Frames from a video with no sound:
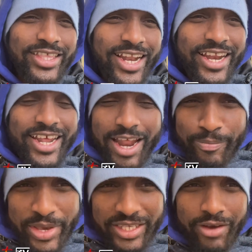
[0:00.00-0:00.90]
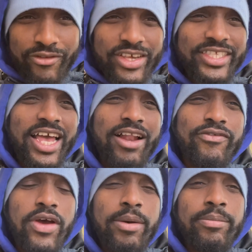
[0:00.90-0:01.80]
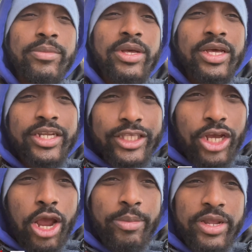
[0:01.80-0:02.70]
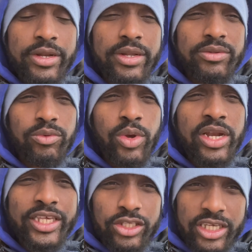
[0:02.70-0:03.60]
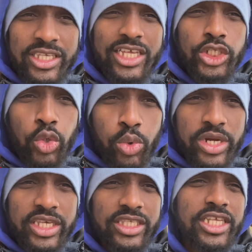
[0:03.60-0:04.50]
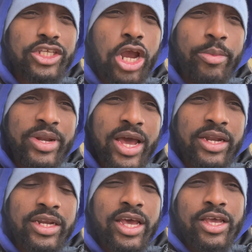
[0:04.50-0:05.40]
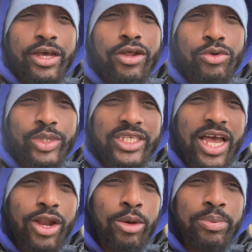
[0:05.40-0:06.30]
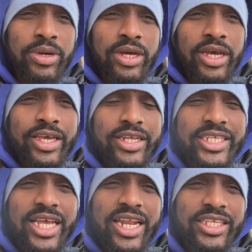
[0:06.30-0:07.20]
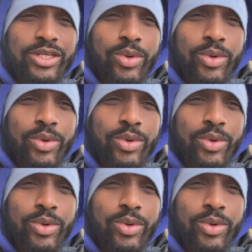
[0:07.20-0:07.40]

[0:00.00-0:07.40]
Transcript: and another piece of freestyle from Determined. Well, this is a true list, Determined and I don't know, Tarlock the talented